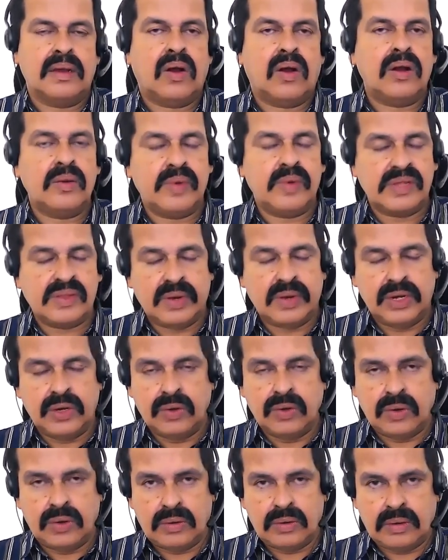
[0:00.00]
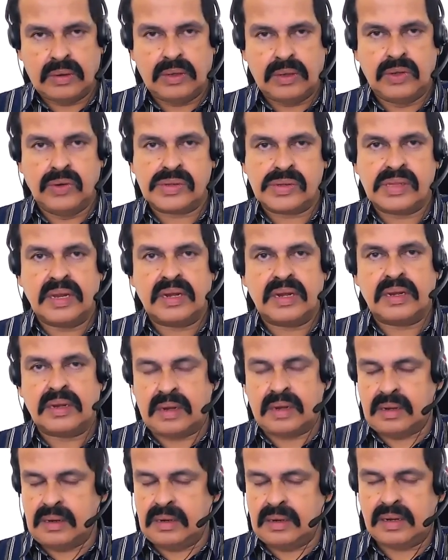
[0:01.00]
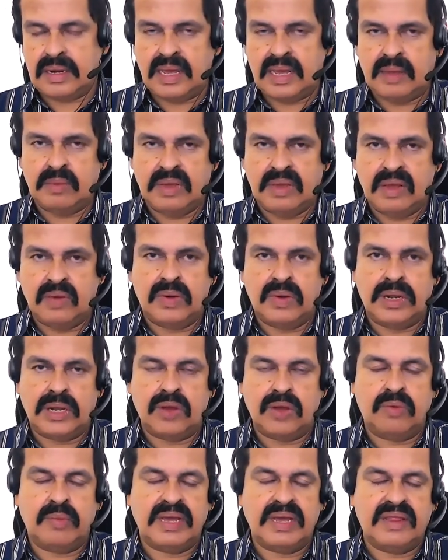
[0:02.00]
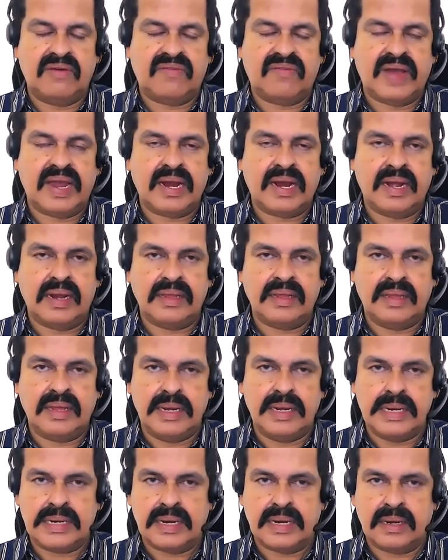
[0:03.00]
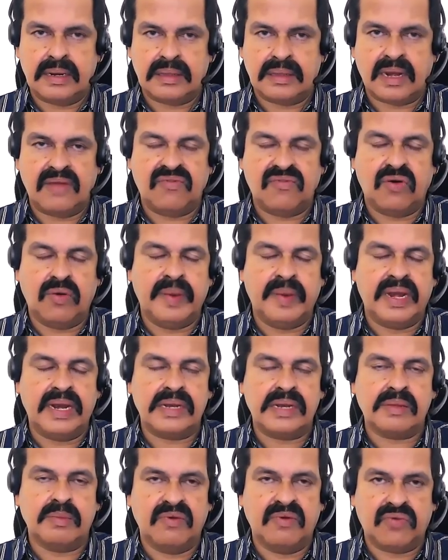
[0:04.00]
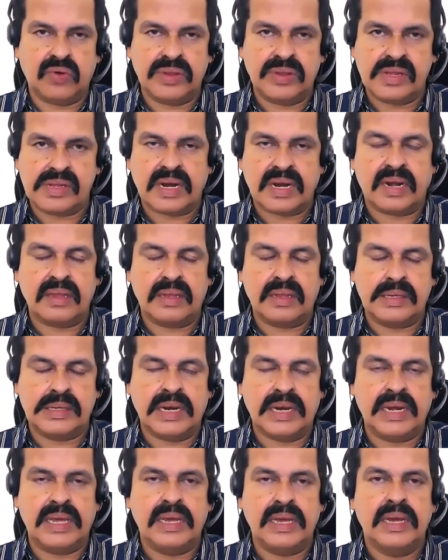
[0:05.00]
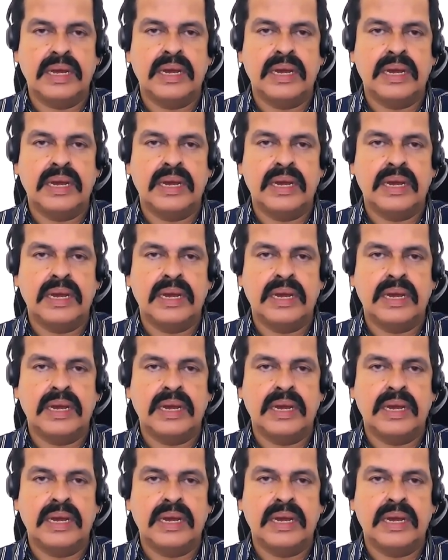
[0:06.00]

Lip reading: Always when you use that time given to you by the faculty, the initial 3-4 minutes before the start of the GD,